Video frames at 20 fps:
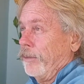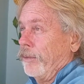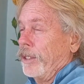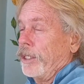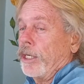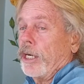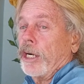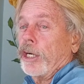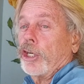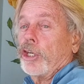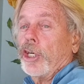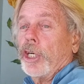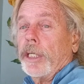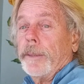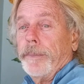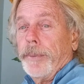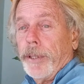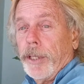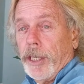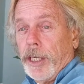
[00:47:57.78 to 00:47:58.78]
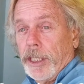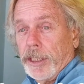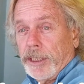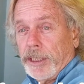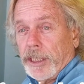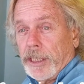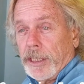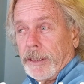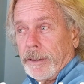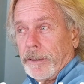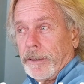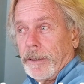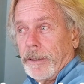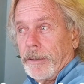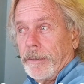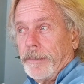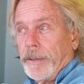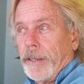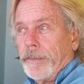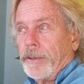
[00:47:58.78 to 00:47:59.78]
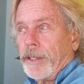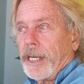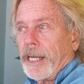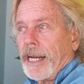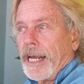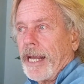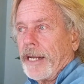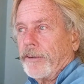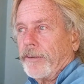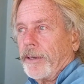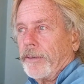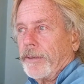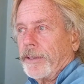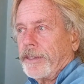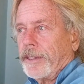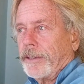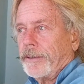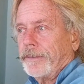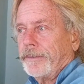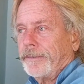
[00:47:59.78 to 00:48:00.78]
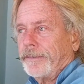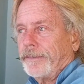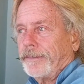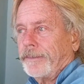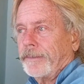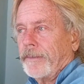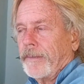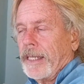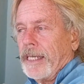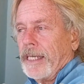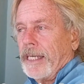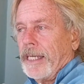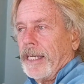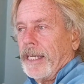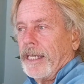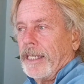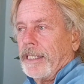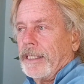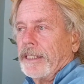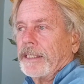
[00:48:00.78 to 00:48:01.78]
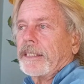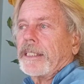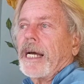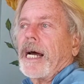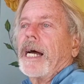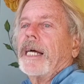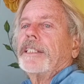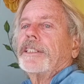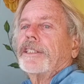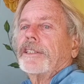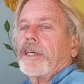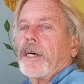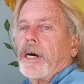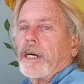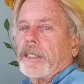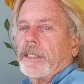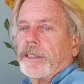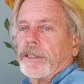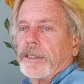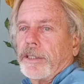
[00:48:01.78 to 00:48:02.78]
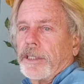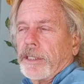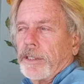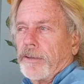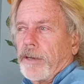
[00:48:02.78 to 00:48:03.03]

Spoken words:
when you're a good person, people get angry with you. This guy's talking to the